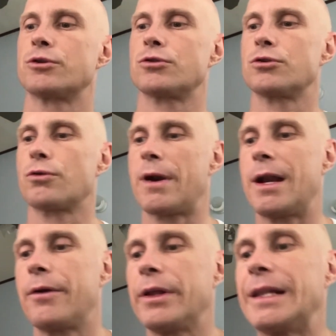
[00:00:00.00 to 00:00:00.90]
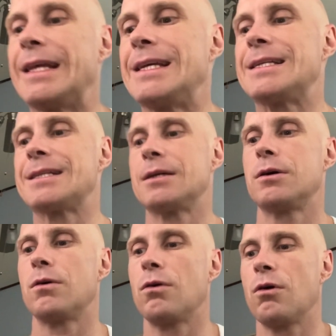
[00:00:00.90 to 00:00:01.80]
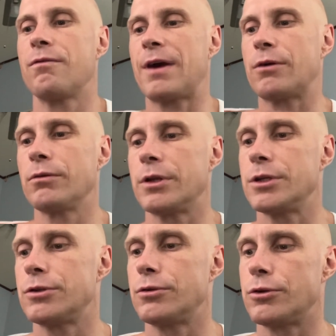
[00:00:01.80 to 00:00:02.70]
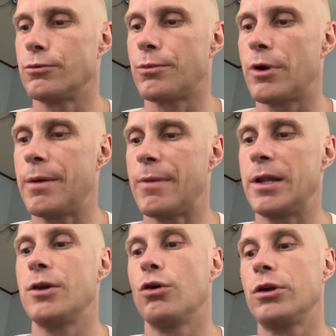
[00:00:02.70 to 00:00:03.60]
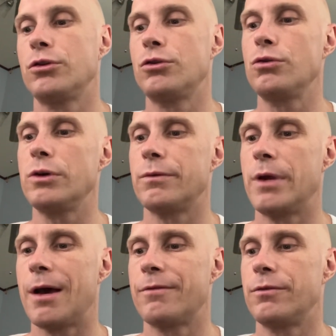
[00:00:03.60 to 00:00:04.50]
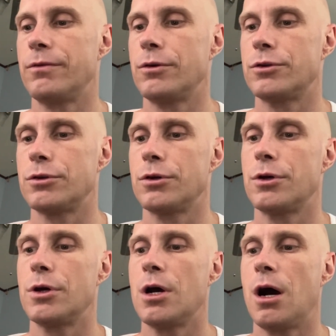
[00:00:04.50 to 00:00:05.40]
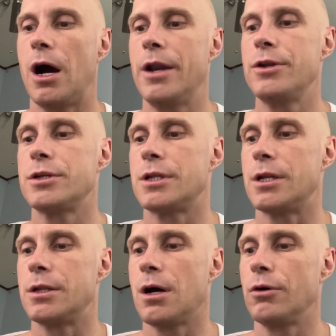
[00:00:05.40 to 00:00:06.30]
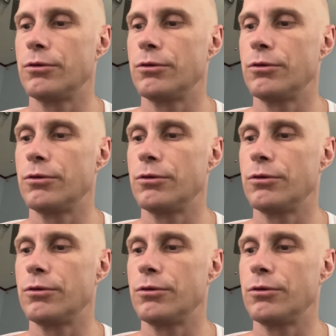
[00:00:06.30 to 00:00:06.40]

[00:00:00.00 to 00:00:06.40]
Surrendering these four faculties to the Supreme. And in order to do it, we have to first understand how to